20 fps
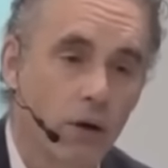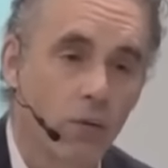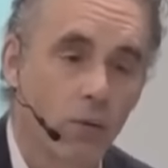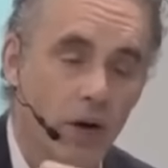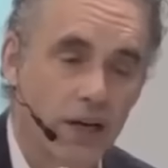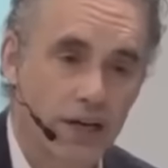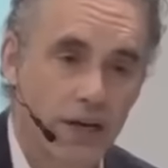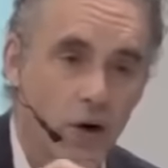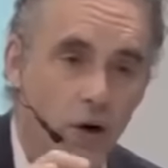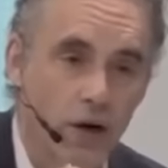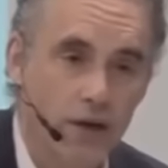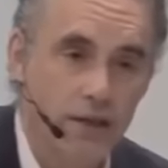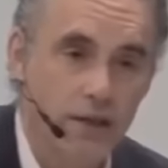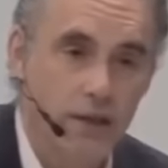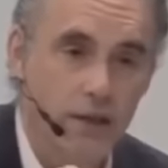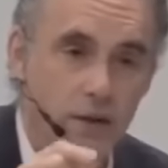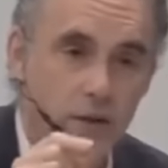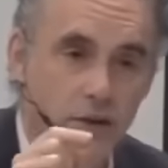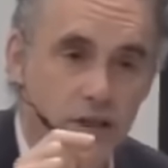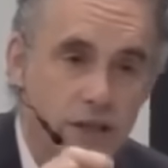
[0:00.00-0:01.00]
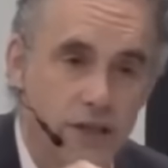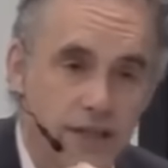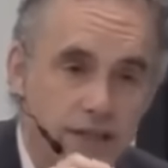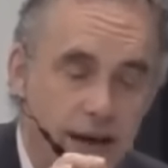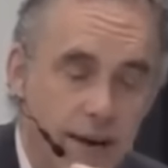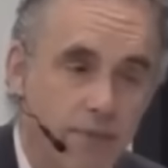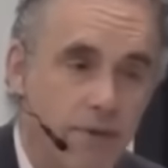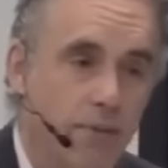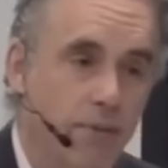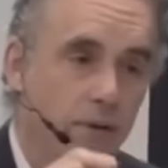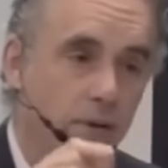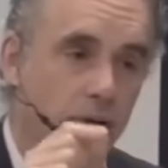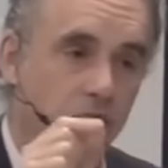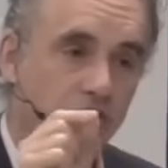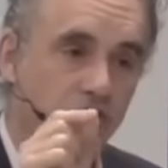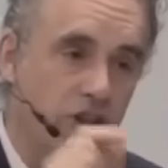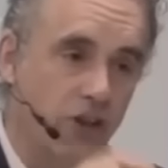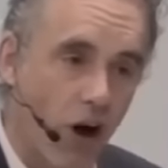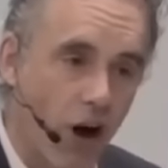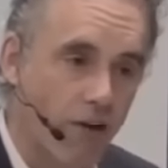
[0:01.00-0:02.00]
What constitutes acceptable
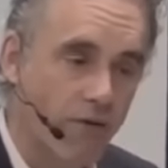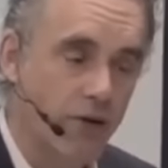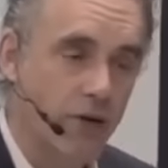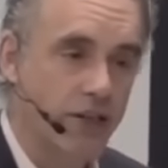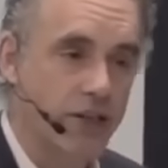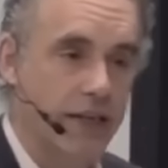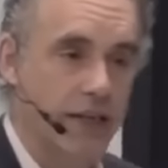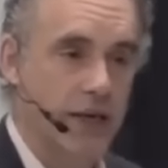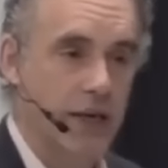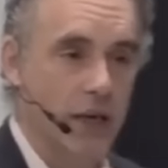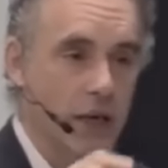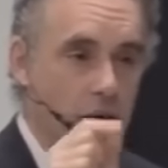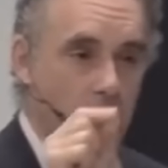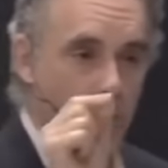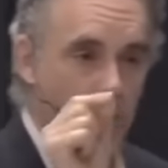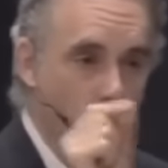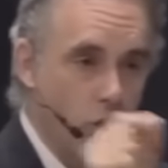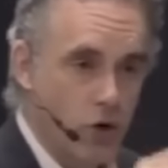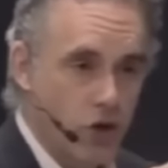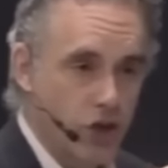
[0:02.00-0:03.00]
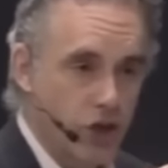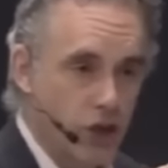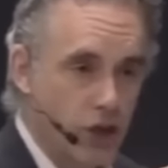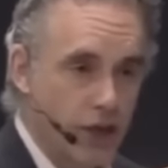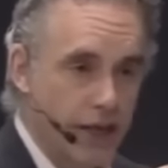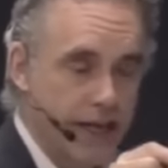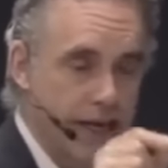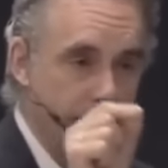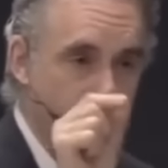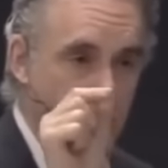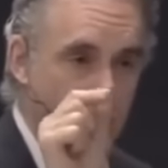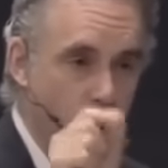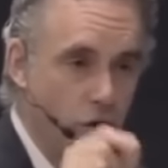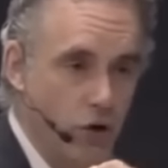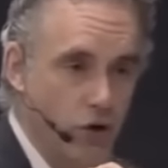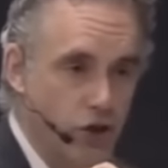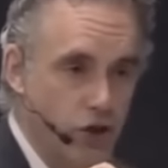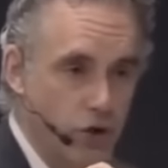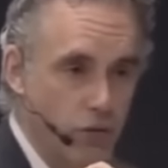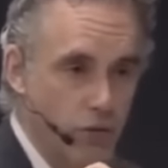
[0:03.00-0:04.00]
sovereignty? Who should lead?
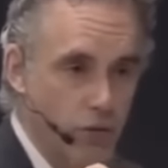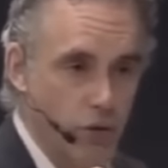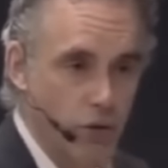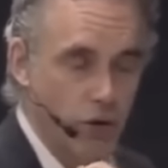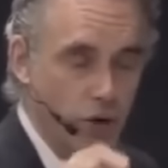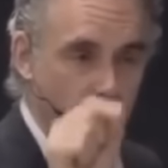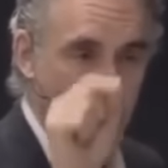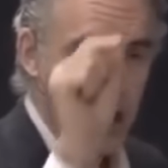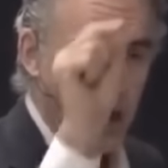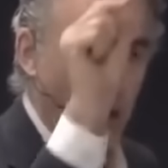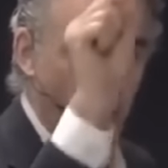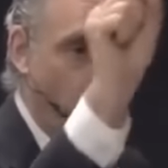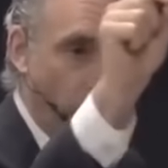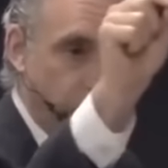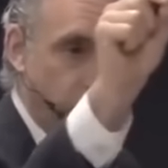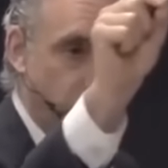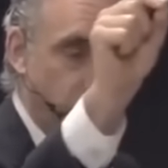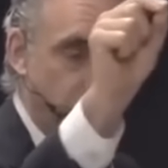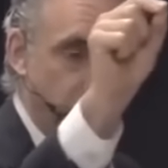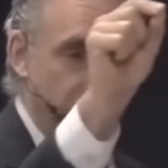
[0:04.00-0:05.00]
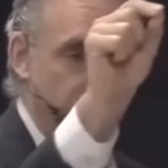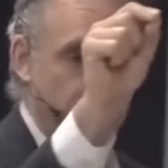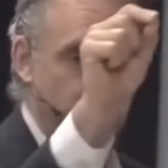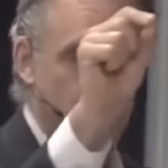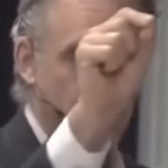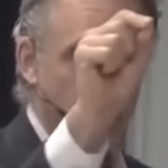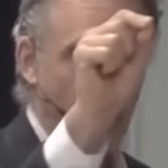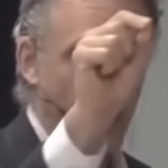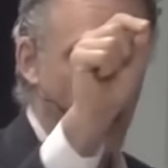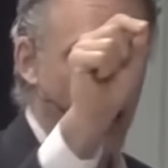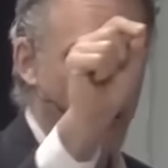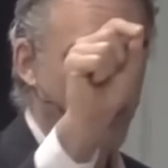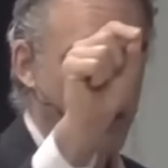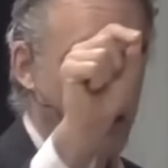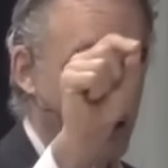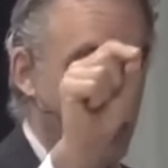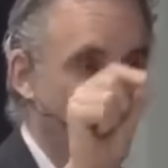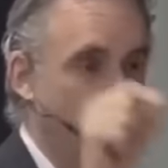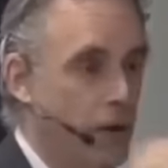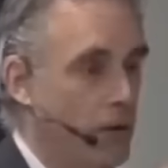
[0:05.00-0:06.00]
Who should rule? What should be at the
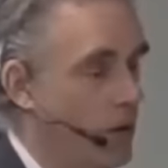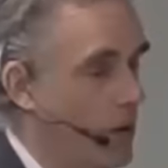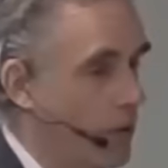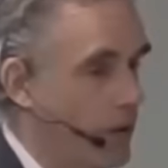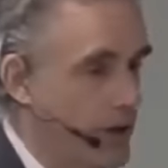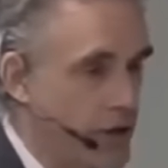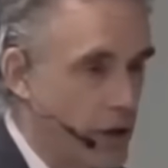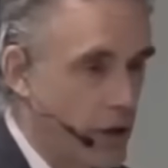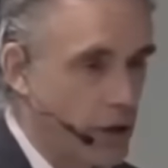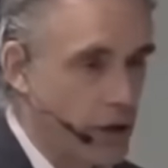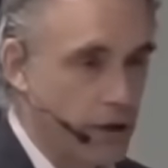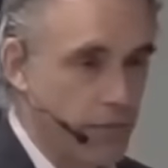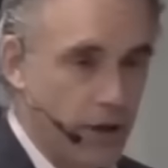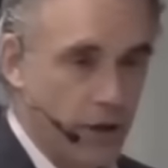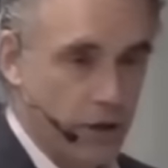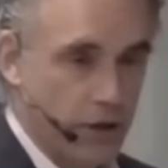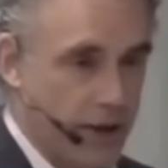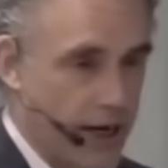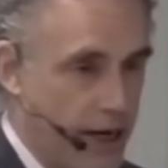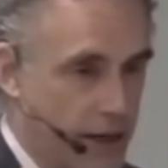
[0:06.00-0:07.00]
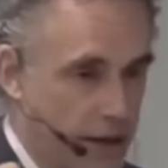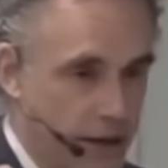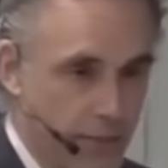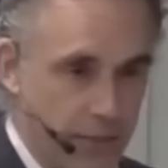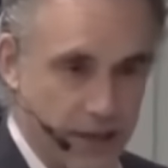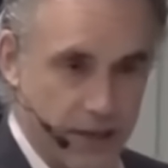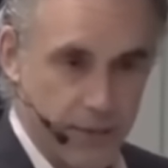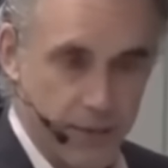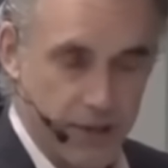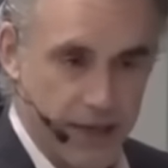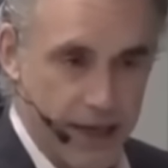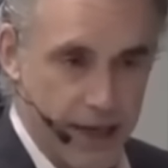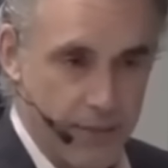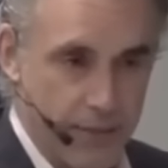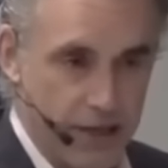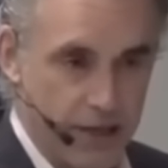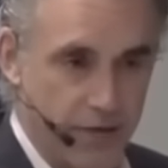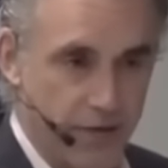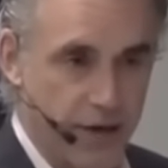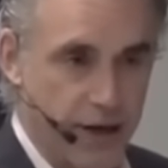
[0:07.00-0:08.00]
top? Well, we talked about that. The
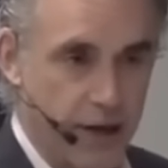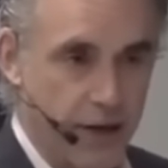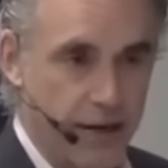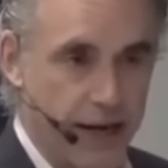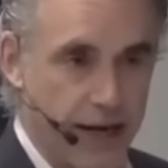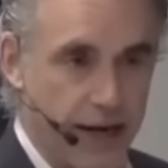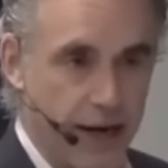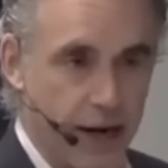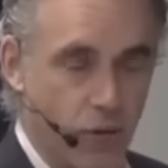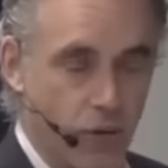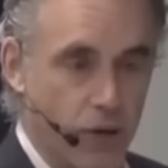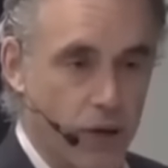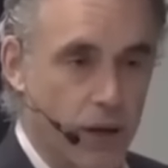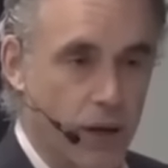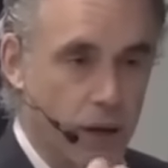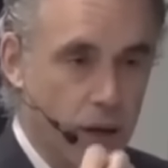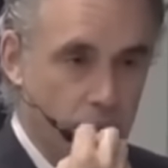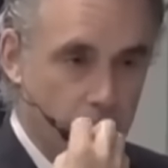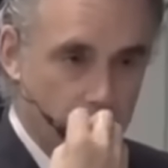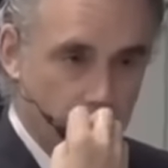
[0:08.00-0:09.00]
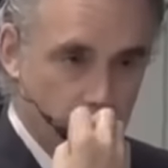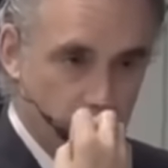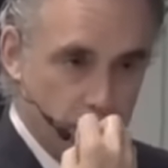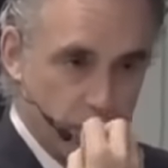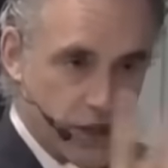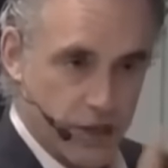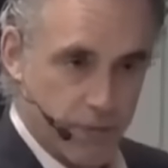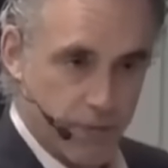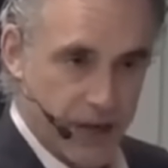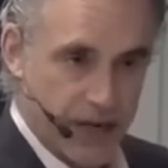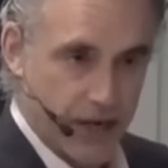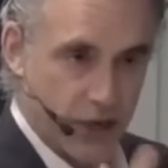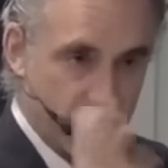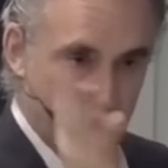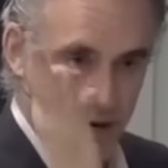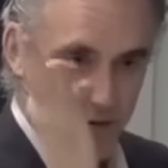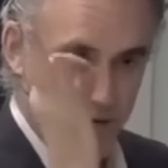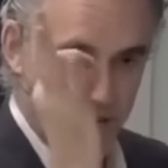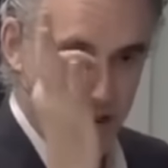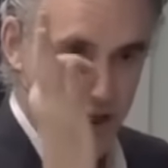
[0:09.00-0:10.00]
Mesopotamians figured that out. Speech
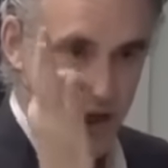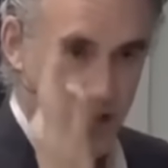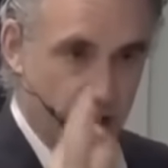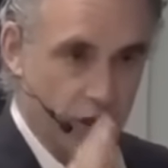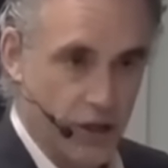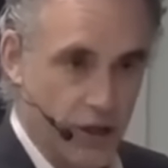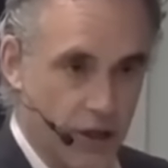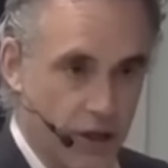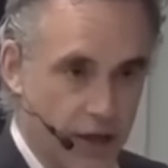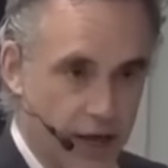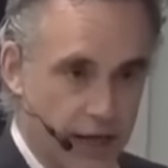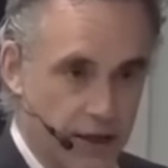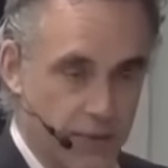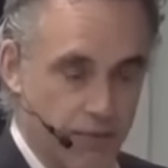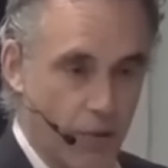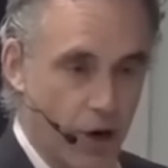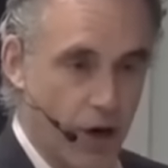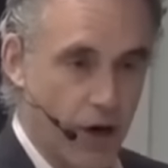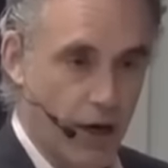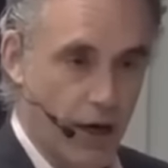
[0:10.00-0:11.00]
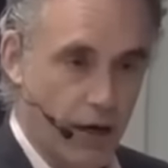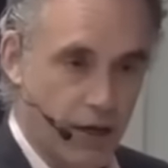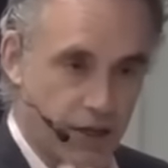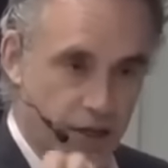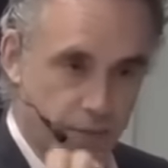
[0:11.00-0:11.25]
and vision. That's Marduk.